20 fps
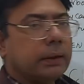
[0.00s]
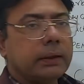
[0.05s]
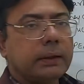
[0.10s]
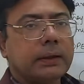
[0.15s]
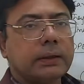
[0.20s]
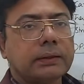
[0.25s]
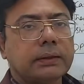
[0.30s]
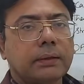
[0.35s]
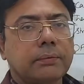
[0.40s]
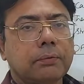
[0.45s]
in
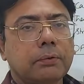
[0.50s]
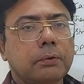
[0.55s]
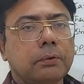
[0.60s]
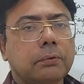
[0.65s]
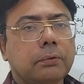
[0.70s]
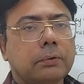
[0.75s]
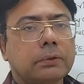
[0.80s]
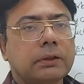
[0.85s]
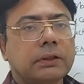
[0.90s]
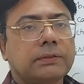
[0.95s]
case of
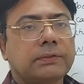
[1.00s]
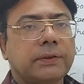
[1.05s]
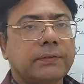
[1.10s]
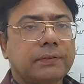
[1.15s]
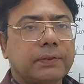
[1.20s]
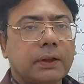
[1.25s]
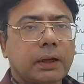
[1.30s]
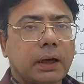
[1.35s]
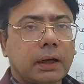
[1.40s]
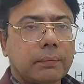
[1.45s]
glucose is
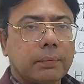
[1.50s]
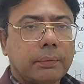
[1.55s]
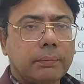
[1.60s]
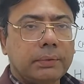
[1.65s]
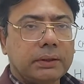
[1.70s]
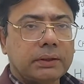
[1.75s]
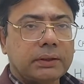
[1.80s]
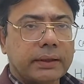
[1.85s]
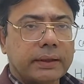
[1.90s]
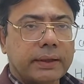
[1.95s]
fifth carbon,
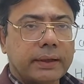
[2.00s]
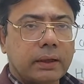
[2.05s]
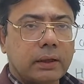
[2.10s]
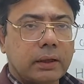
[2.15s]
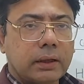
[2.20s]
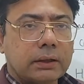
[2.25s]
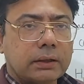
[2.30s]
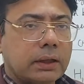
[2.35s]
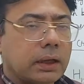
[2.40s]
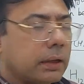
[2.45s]
means second
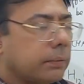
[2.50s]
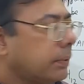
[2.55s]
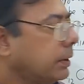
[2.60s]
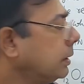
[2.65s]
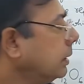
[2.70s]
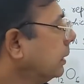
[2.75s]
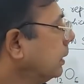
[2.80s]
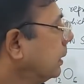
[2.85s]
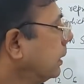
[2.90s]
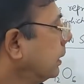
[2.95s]
last
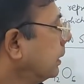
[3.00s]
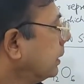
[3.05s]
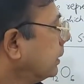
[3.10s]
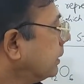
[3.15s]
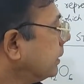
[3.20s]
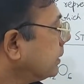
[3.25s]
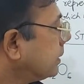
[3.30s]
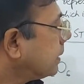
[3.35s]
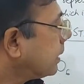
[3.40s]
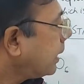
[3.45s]
carbon,
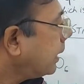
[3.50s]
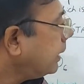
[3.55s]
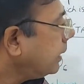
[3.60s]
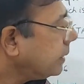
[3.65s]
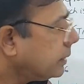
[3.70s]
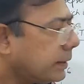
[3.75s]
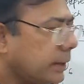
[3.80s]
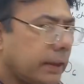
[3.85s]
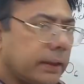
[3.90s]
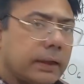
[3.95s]
is
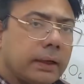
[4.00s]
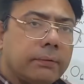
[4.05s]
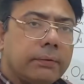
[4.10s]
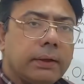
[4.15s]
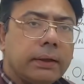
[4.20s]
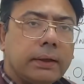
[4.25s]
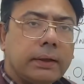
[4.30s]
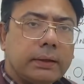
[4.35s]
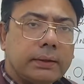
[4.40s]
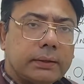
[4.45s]
like that of
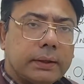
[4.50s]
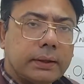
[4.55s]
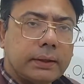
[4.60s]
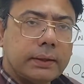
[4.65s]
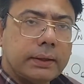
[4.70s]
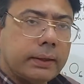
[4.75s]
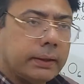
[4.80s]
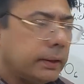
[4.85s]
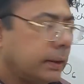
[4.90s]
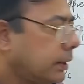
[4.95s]

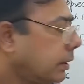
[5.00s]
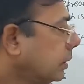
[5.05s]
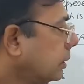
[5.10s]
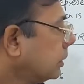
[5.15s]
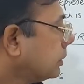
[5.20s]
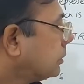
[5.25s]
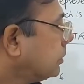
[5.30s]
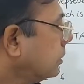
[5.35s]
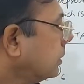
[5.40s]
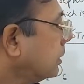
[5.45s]
D-glyceraldehyde.
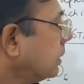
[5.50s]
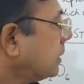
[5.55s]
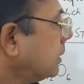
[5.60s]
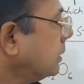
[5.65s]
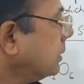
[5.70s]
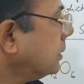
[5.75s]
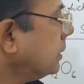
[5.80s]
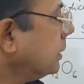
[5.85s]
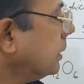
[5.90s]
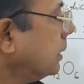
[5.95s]
So this
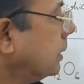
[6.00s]
is